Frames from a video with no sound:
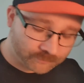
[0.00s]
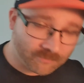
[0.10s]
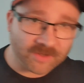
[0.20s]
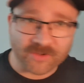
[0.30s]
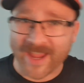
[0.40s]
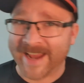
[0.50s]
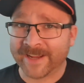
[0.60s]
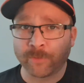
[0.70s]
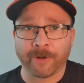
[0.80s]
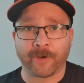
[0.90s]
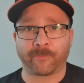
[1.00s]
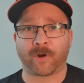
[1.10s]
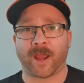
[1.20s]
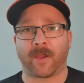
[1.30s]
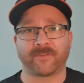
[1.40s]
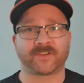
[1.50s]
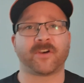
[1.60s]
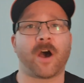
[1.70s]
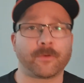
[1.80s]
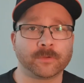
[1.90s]
So heading on right over to
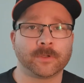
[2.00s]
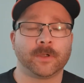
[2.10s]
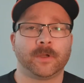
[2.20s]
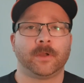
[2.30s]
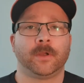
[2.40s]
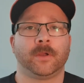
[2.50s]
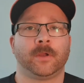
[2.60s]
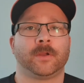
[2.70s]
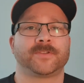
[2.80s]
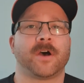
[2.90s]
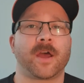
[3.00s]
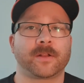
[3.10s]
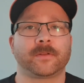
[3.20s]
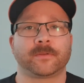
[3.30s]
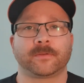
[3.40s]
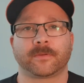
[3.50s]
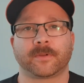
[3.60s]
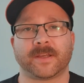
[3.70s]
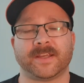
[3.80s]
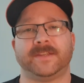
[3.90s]
title. Title
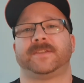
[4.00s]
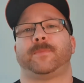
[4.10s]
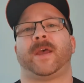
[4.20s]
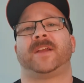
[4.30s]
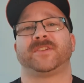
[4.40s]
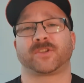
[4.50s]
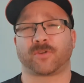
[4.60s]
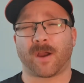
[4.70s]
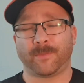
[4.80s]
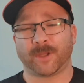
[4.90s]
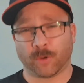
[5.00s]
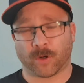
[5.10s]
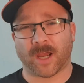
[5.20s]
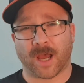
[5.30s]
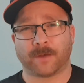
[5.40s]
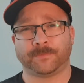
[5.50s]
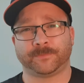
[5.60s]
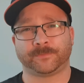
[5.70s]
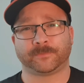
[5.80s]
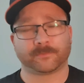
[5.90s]
is about describing your card,
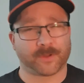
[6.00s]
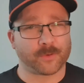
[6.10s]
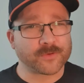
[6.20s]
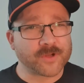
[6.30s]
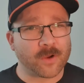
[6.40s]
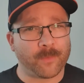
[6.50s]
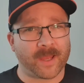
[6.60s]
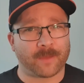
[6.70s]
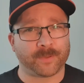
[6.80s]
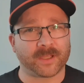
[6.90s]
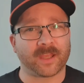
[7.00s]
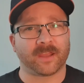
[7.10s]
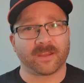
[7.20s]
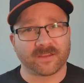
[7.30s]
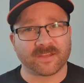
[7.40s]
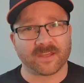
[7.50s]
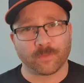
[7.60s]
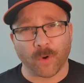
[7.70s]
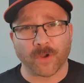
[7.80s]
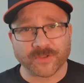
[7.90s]
but also about picking
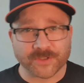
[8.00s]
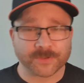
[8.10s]
keywords.